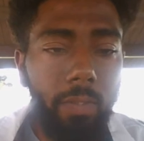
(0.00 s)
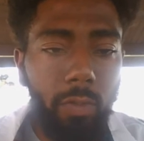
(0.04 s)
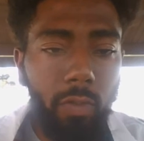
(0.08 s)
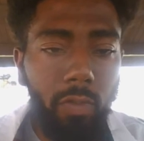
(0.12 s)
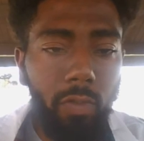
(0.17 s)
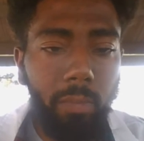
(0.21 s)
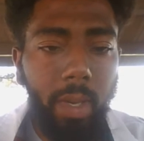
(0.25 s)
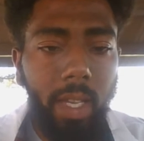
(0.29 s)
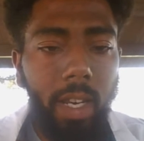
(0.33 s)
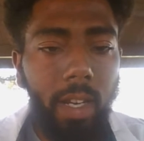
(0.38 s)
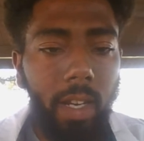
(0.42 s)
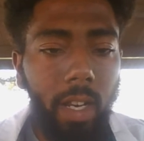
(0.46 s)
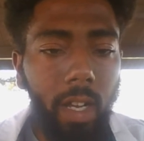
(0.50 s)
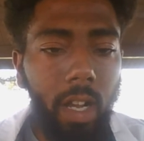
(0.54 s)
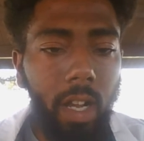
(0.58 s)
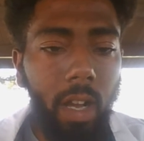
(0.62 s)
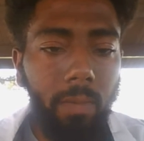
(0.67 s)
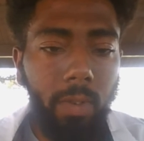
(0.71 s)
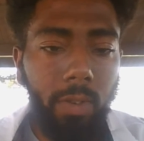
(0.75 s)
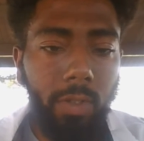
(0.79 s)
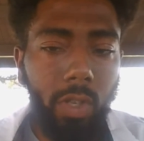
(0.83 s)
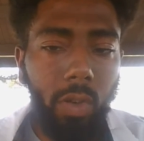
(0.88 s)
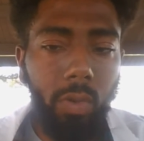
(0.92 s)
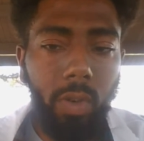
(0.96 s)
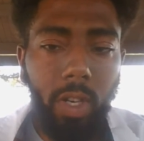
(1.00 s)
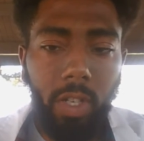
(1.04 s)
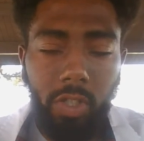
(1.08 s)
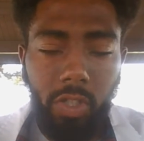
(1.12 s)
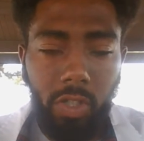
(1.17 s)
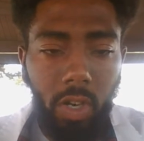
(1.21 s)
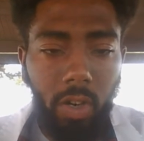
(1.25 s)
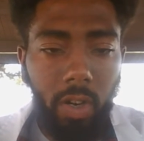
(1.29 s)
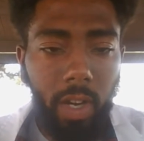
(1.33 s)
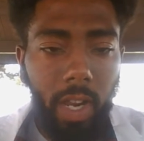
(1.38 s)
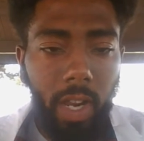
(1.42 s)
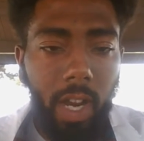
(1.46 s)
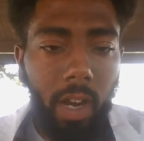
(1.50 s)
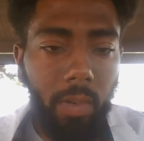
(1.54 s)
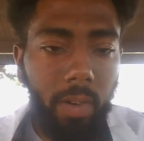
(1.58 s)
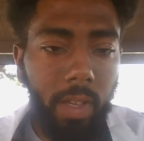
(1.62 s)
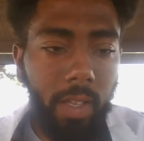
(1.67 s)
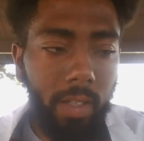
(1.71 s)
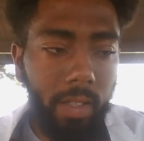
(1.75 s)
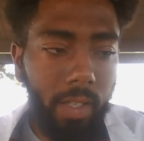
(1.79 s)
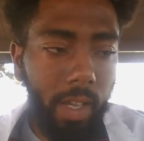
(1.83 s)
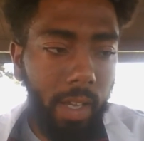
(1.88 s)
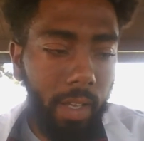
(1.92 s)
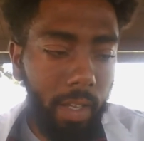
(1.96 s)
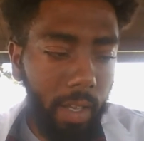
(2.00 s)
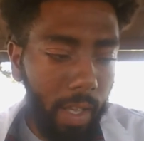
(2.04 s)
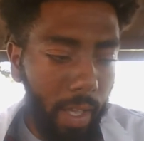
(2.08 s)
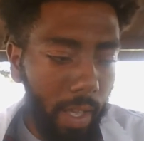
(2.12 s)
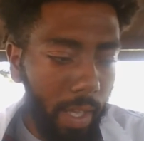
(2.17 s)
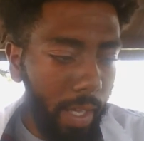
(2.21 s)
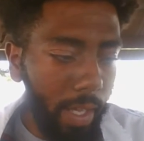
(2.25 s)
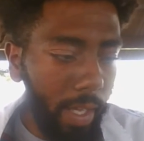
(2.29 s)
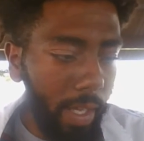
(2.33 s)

If you've been in the comfort zone in certain areas, like